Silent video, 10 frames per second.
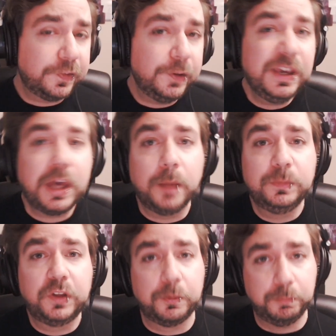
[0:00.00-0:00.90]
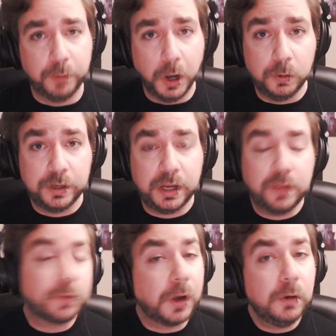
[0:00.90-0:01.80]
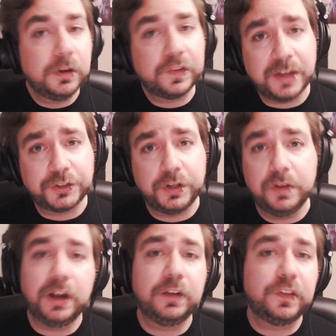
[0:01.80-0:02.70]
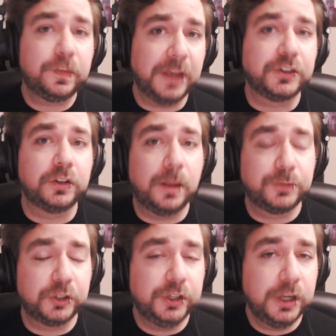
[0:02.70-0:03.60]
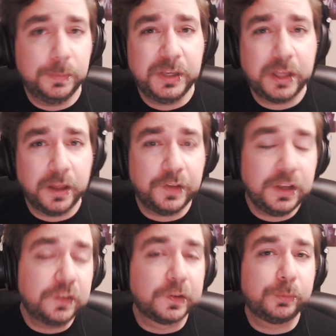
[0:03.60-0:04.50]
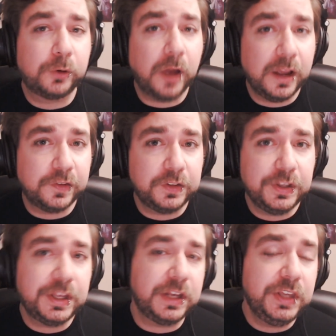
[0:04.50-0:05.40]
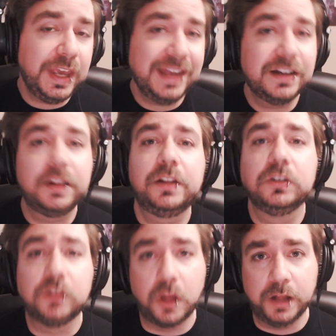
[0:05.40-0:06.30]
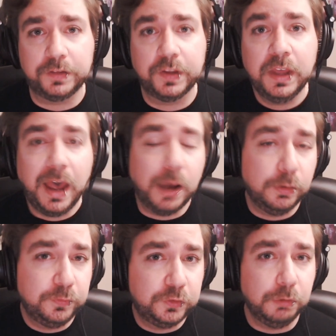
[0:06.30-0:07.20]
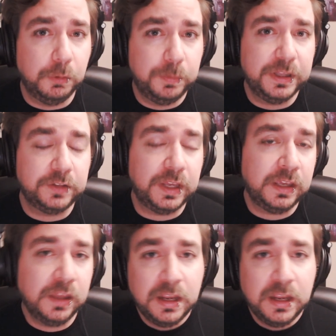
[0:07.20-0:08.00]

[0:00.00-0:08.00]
Lastly, we come to the Rogue, and the Rogue is actually a very special option here because it surprisingly can gain a lot out of dual wielding.